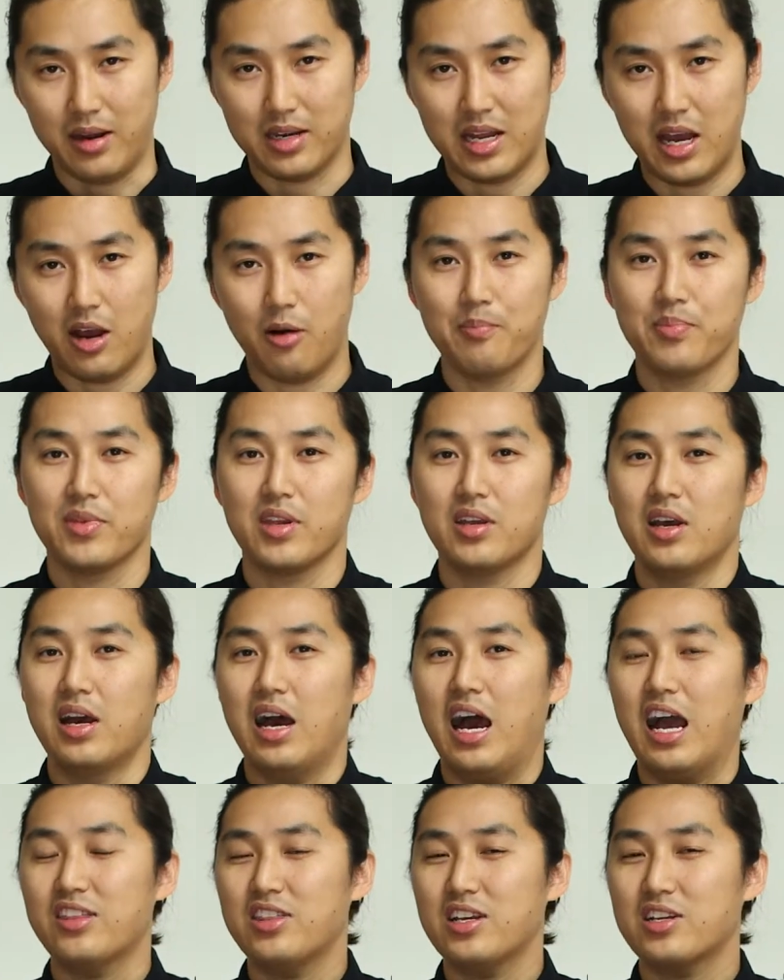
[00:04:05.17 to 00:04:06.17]
Now,
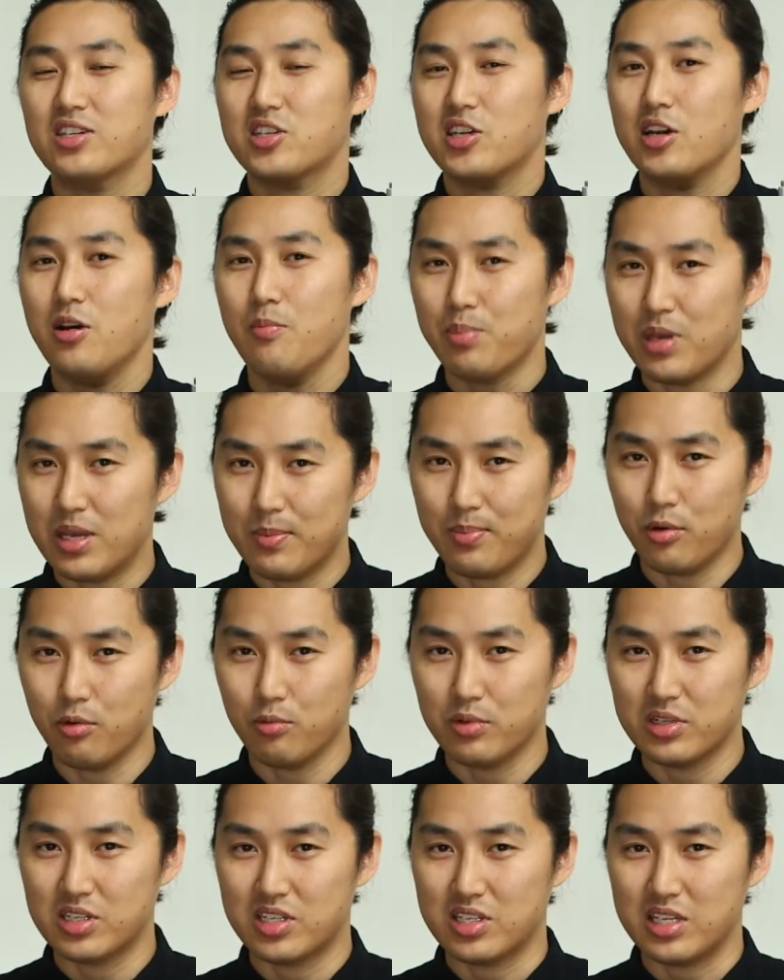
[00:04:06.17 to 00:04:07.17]
I think some people
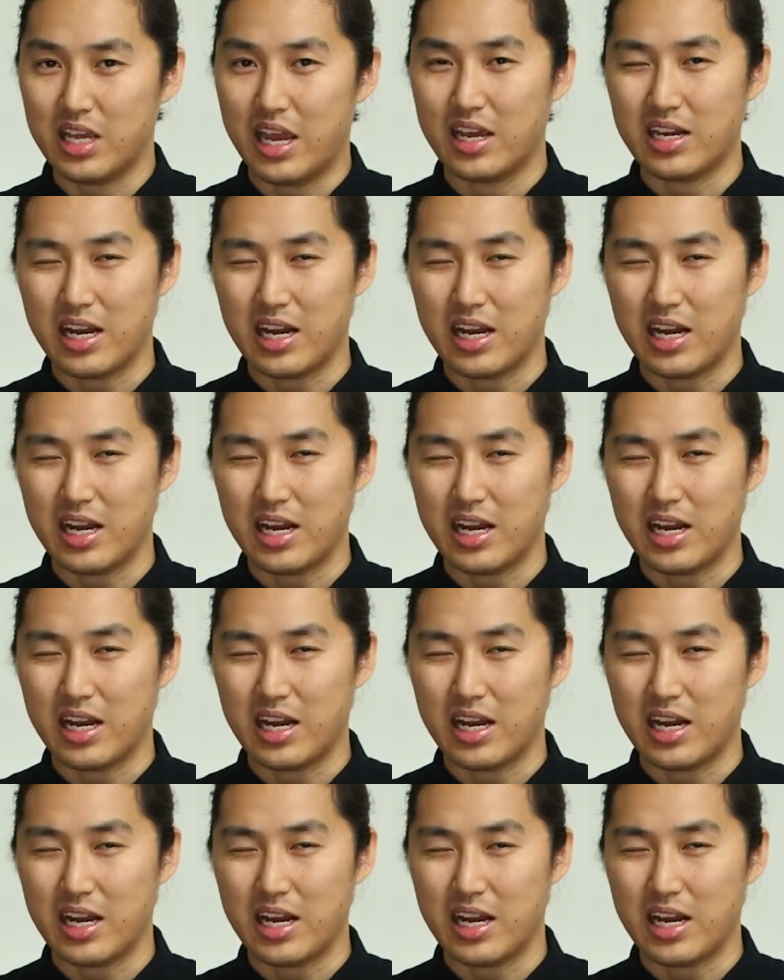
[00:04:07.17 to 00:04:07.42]
would say,